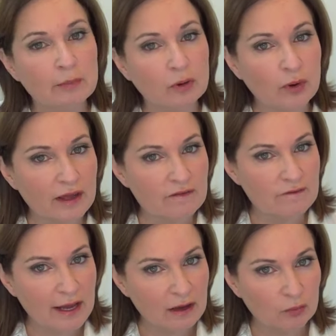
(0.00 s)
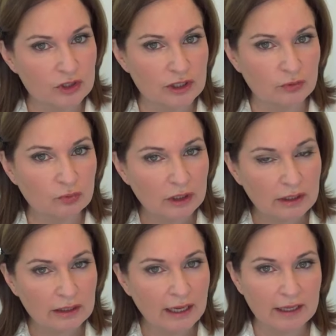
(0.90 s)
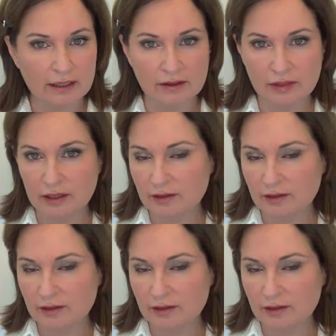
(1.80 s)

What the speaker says: But what I found, which I really like and I think